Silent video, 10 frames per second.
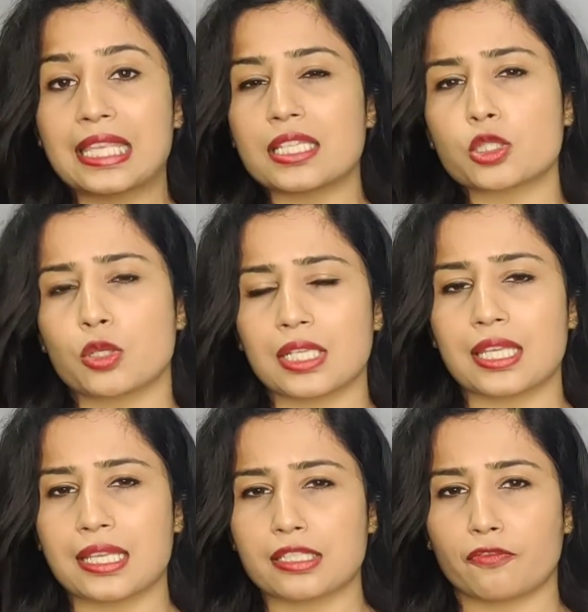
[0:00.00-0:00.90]
These
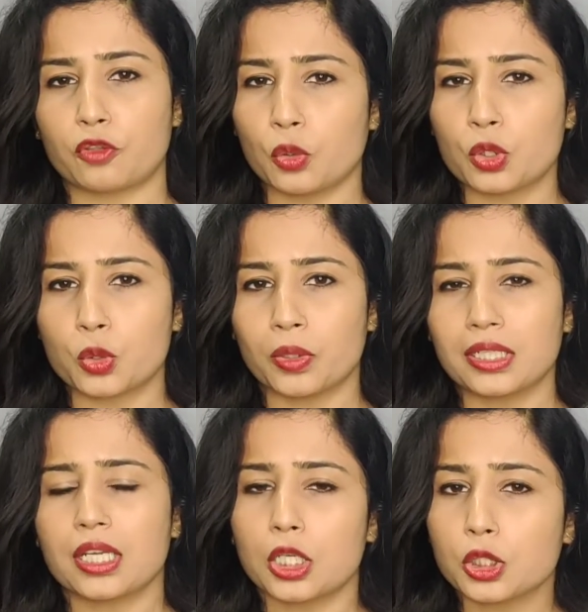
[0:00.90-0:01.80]
three things if you do
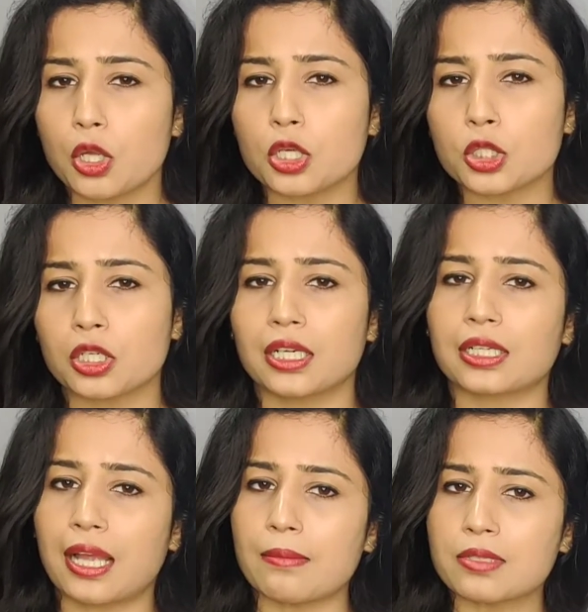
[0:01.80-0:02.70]
it, your
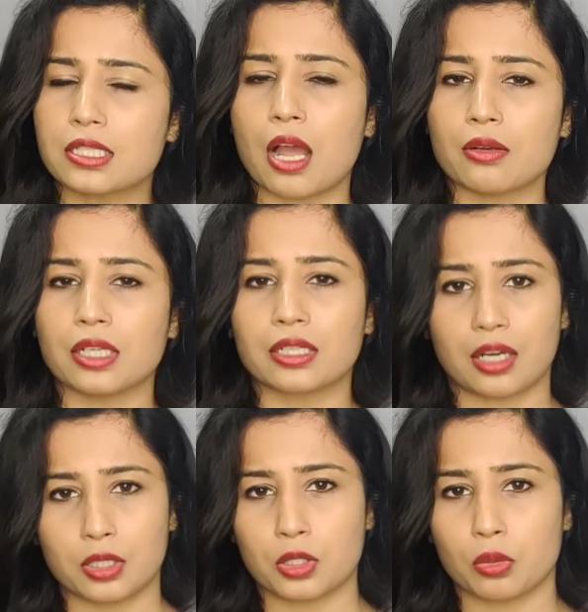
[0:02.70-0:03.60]
sugar comes down
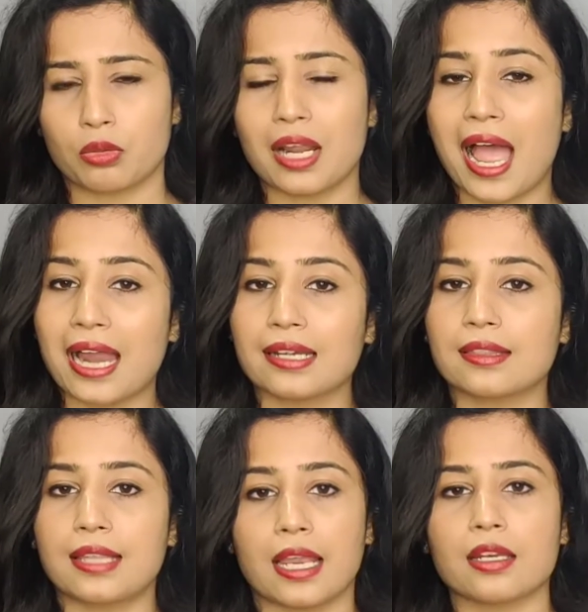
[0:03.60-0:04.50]
in control
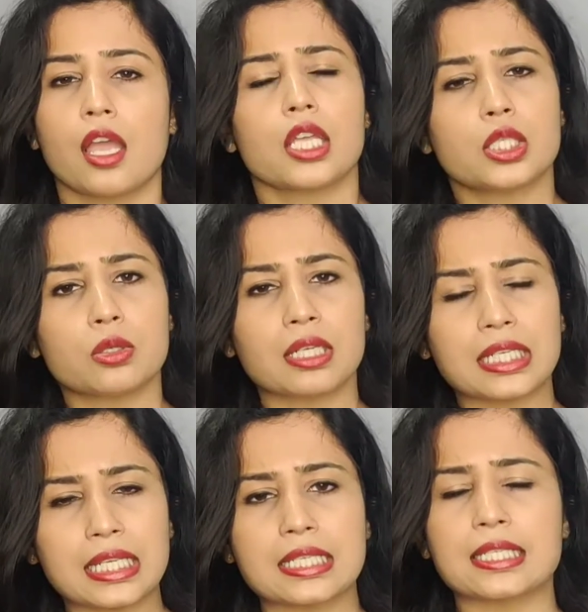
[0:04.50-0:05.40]
and then you
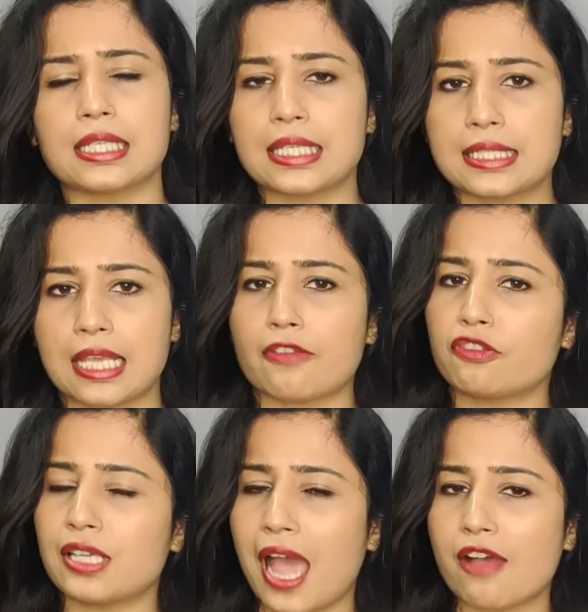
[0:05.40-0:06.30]
can easily
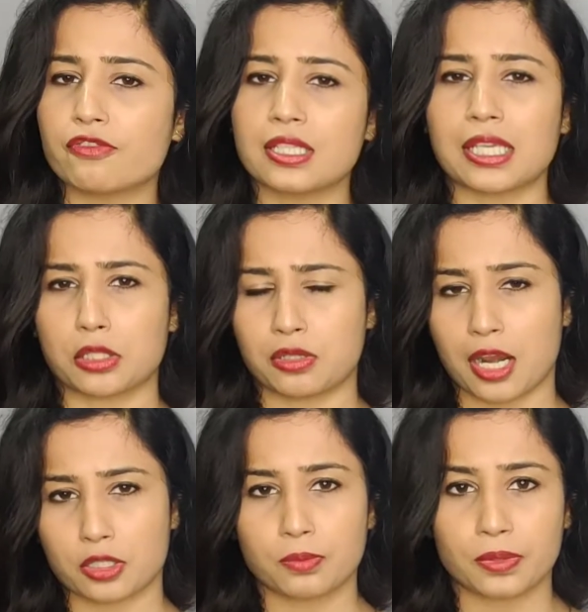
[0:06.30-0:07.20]
safely have this
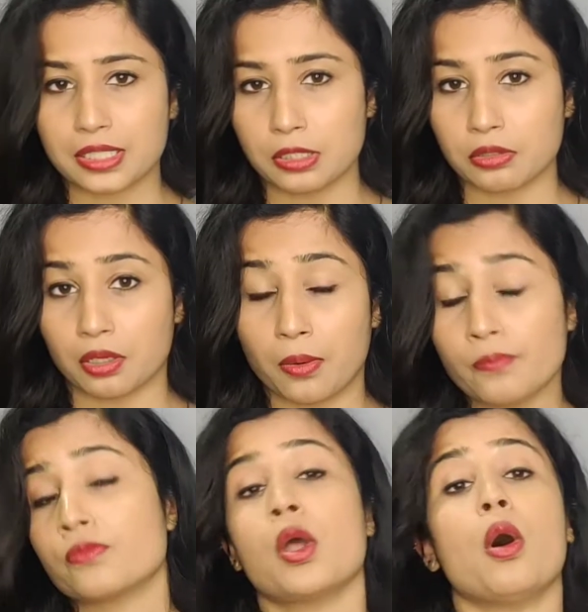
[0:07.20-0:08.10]
extraction procedure.
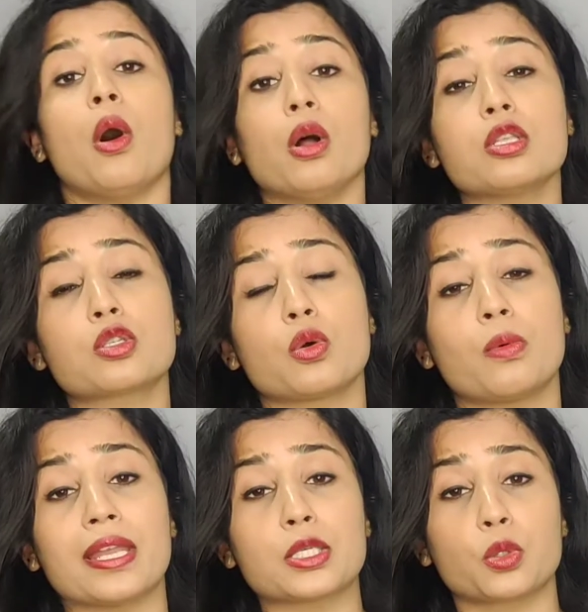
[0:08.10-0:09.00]

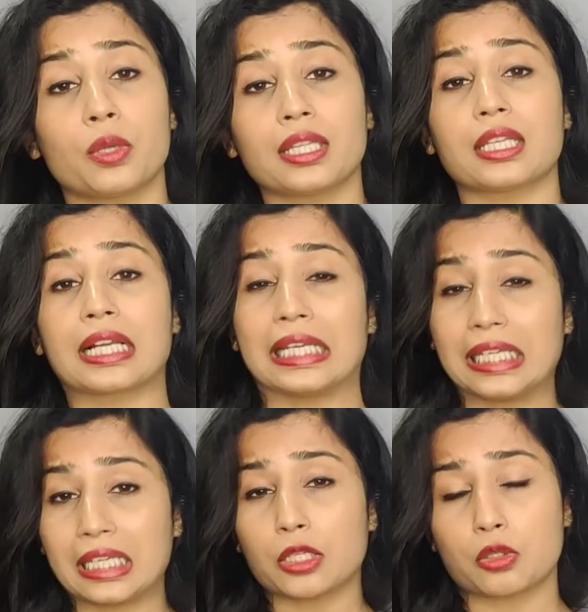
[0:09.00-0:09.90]
Also when doing the
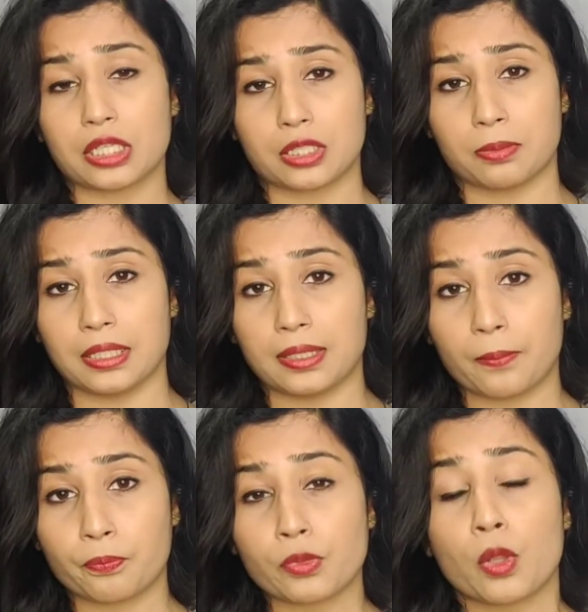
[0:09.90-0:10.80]
cleaning treatment